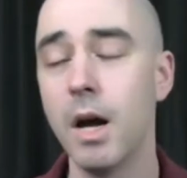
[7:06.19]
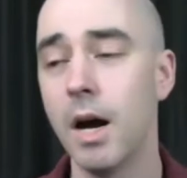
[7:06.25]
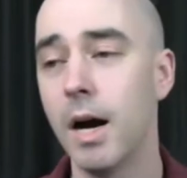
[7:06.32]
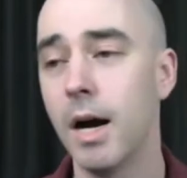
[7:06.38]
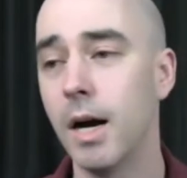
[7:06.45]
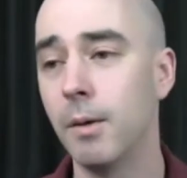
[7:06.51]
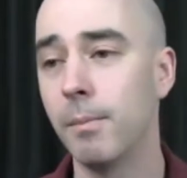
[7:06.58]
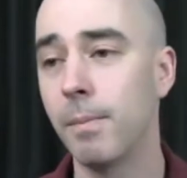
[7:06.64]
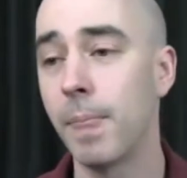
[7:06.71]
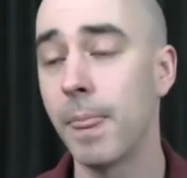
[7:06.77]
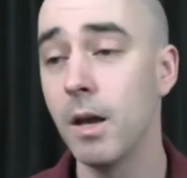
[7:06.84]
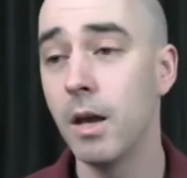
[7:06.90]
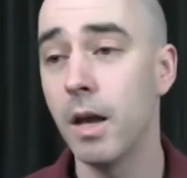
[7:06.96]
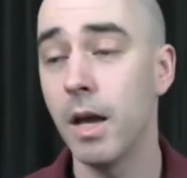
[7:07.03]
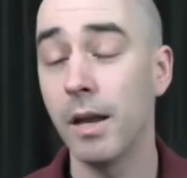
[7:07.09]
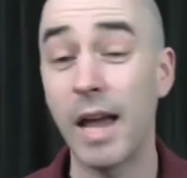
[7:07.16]

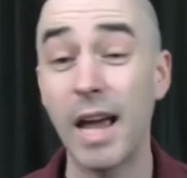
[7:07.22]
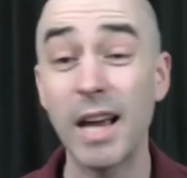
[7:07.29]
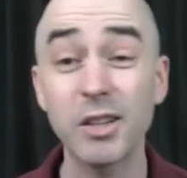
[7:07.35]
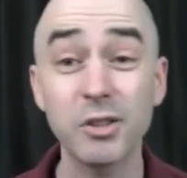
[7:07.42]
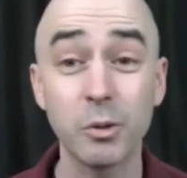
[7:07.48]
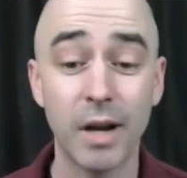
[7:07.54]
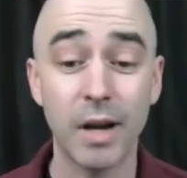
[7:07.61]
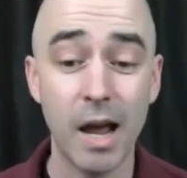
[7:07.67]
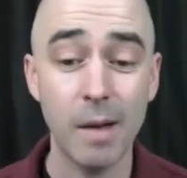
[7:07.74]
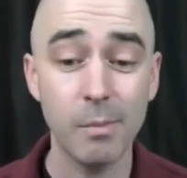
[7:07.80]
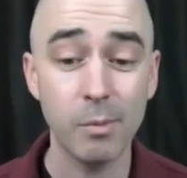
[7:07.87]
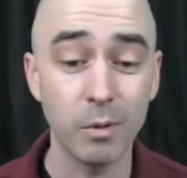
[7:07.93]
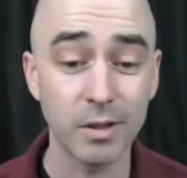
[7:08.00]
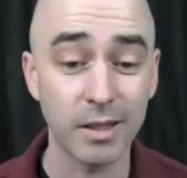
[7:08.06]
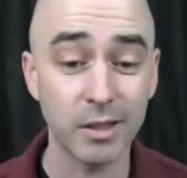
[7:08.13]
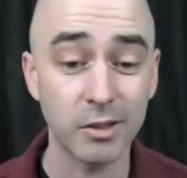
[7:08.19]
And actually what happened
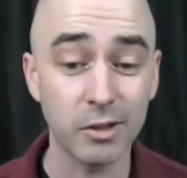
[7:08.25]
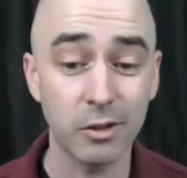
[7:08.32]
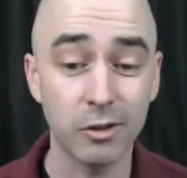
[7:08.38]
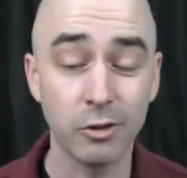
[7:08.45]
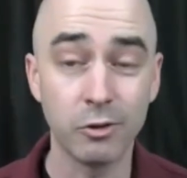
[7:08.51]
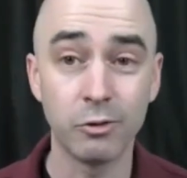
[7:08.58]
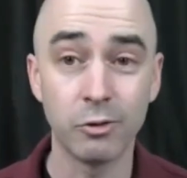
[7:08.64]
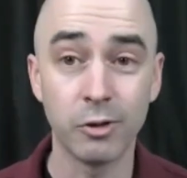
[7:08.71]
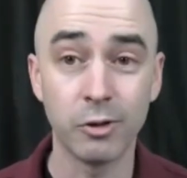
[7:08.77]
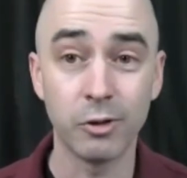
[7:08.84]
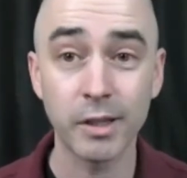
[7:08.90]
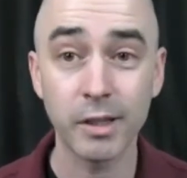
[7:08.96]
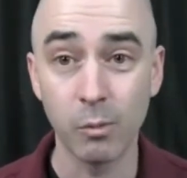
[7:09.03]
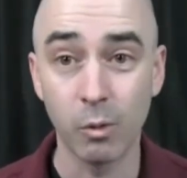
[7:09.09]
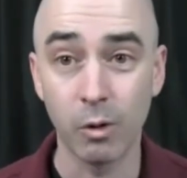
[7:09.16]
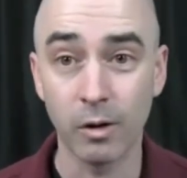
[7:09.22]
was I started
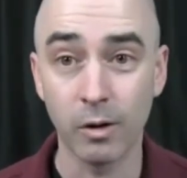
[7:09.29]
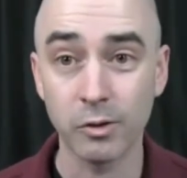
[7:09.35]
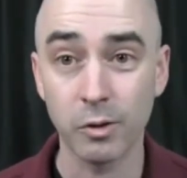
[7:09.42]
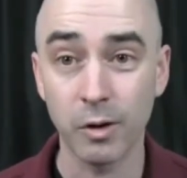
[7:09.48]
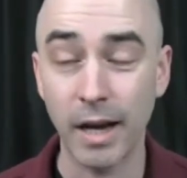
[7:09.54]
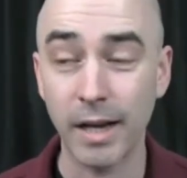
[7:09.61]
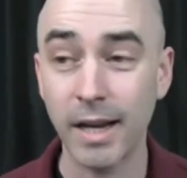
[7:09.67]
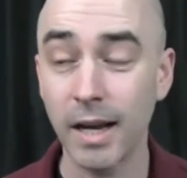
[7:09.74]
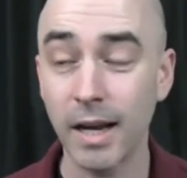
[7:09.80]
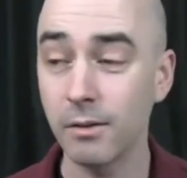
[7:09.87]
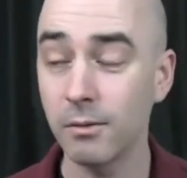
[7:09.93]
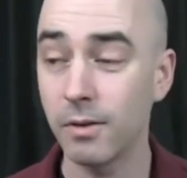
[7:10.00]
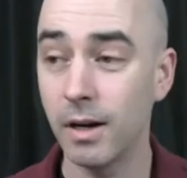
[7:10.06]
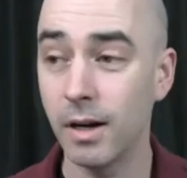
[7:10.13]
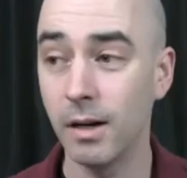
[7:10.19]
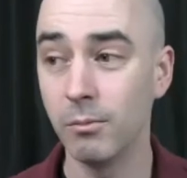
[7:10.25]
drinking more. So I kind
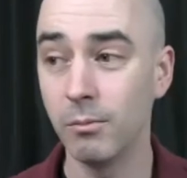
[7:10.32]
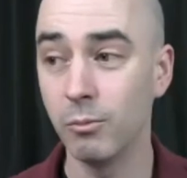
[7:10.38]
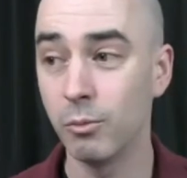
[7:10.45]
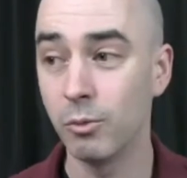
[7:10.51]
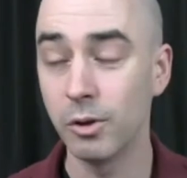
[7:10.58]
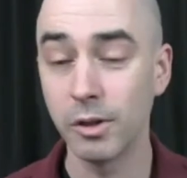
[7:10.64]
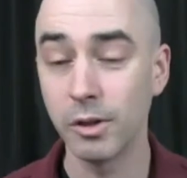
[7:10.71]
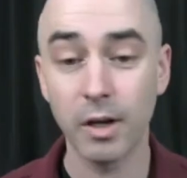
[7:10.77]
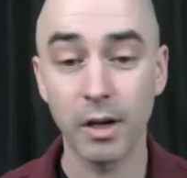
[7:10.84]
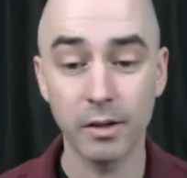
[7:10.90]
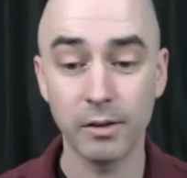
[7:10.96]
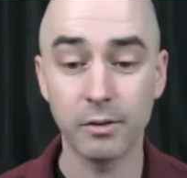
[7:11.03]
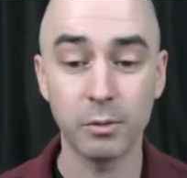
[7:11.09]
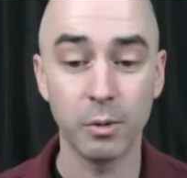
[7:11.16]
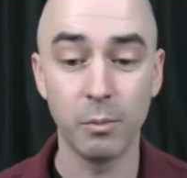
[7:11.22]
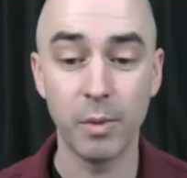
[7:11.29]
of really got
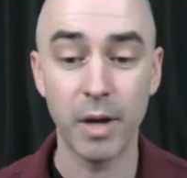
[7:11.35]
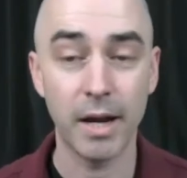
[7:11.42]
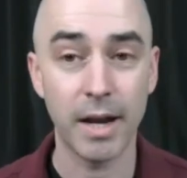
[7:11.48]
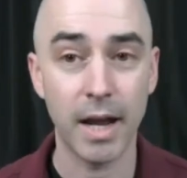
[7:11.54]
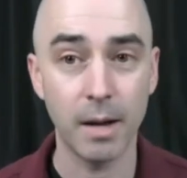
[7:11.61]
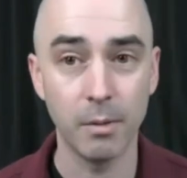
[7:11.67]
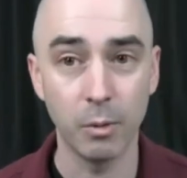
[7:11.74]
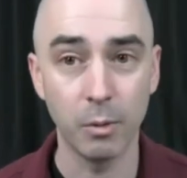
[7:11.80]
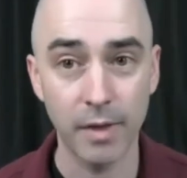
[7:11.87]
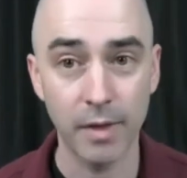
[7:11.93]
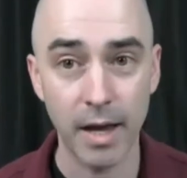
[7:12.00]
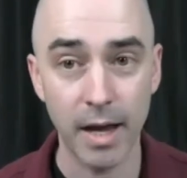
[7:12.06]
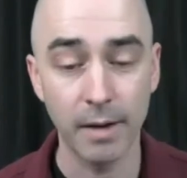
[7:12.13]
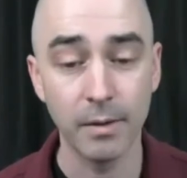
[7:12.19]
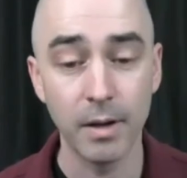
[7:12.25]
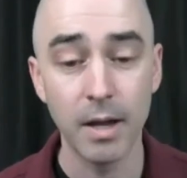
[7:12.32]
into a bad habit with
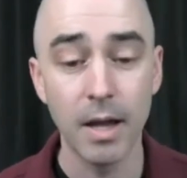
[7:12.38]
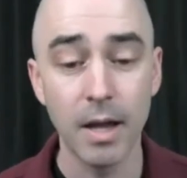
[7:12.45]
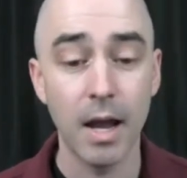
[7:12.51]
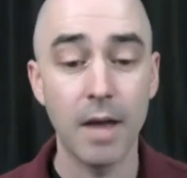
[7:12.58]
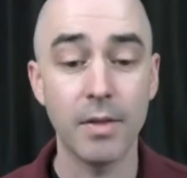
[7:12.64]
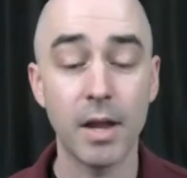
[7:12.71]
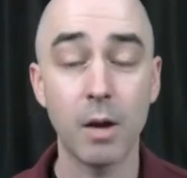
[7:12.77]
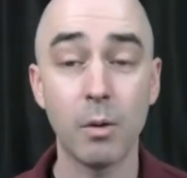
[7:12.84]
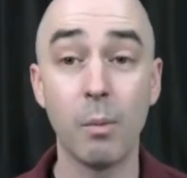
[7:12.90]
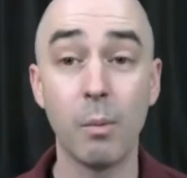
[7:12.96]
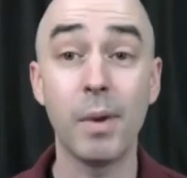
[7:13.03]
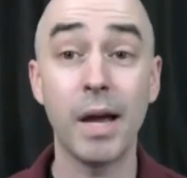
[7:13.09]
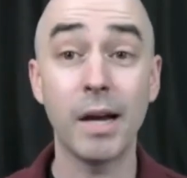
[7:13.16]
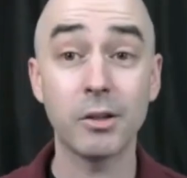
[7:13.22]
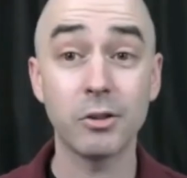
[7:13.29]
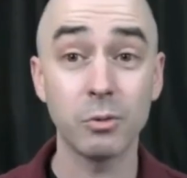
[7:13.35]
that. And then I went
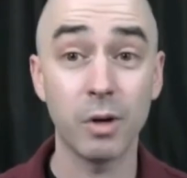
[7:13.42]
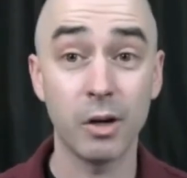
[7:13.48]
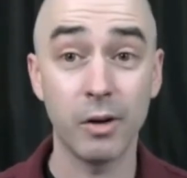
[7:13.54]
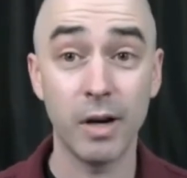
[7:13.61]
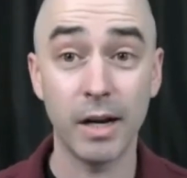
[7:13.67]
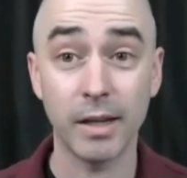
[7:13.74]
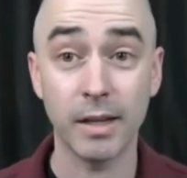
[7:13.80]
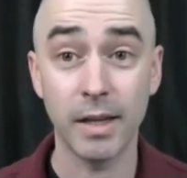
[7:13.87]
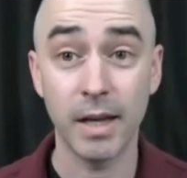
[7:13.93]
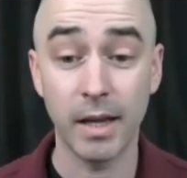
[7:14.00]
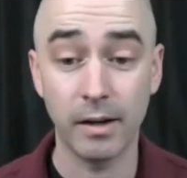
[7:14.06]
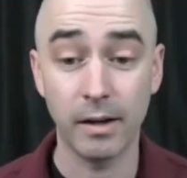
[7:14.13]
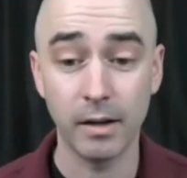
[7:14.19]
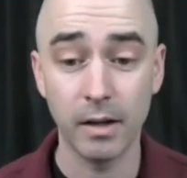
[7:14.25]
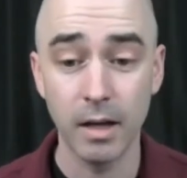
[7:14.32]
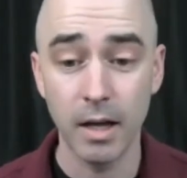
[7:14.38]
back to Iraq
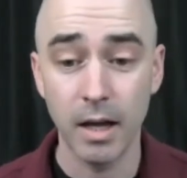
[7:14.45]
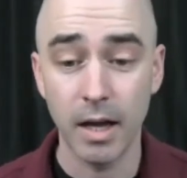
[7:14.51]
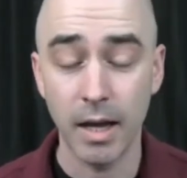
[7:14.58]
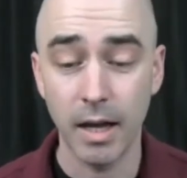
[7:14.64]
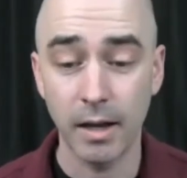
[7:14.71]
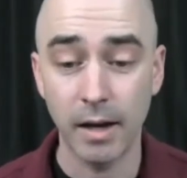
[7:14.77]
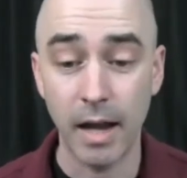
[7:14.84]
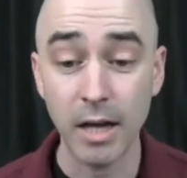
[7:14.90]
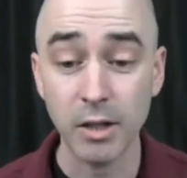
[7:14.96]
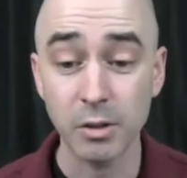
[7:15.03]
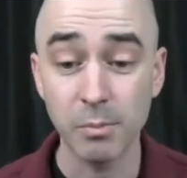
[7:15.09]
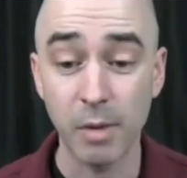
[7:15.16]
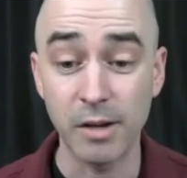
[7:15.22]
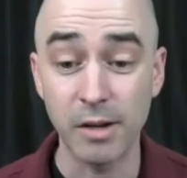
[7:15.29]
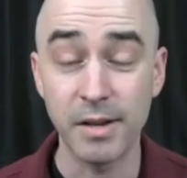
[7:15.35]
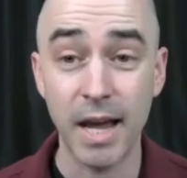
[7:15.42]
again. And actually
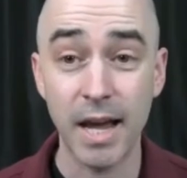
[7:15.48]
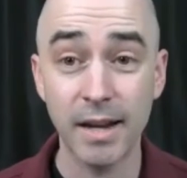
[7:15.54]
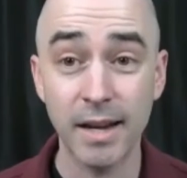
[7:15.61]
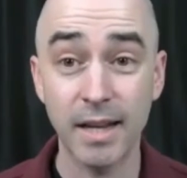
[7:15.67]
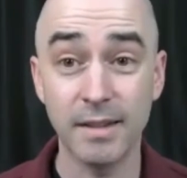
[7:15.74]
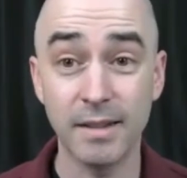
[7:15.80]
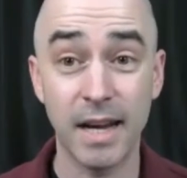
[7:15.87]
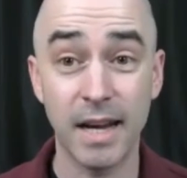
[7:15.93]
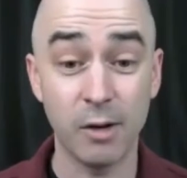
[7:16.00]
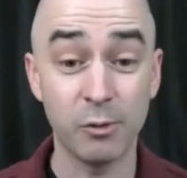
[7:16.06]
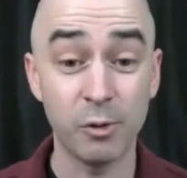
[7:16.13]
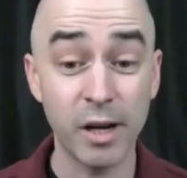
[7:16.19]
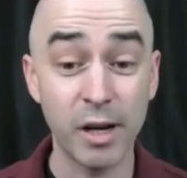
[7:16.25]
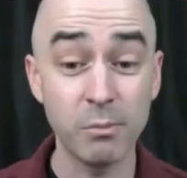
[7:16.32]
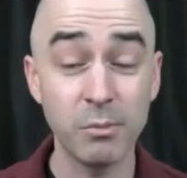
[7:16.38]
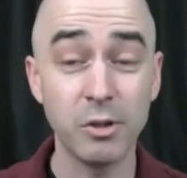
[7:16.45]
my dad had died
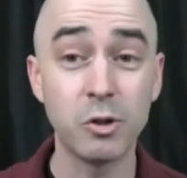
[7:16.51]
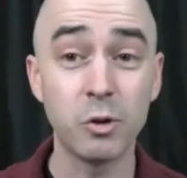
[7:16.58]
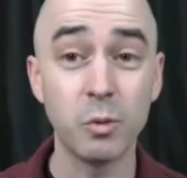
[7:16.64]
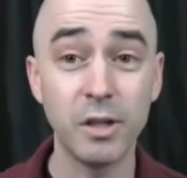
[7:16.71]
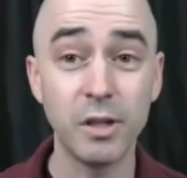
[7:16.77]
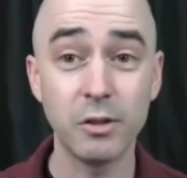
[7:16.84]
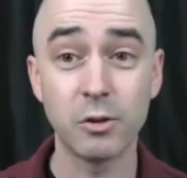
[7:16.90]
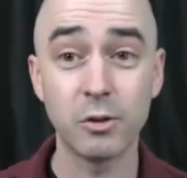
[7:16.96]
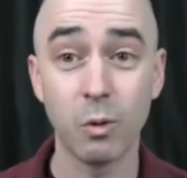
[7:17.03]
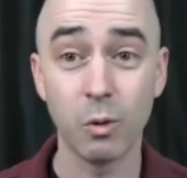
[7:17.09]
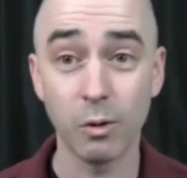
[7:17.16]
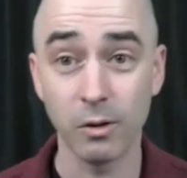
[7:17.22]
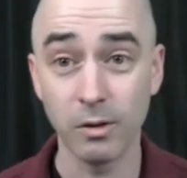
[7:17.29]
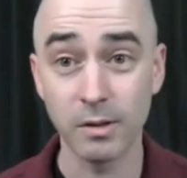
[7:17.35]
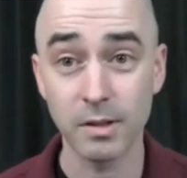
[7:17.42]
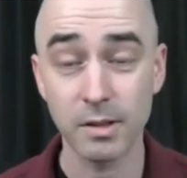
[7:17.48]
right in between
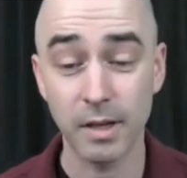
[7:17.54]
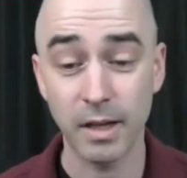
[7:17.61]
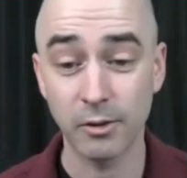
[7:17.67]
tours.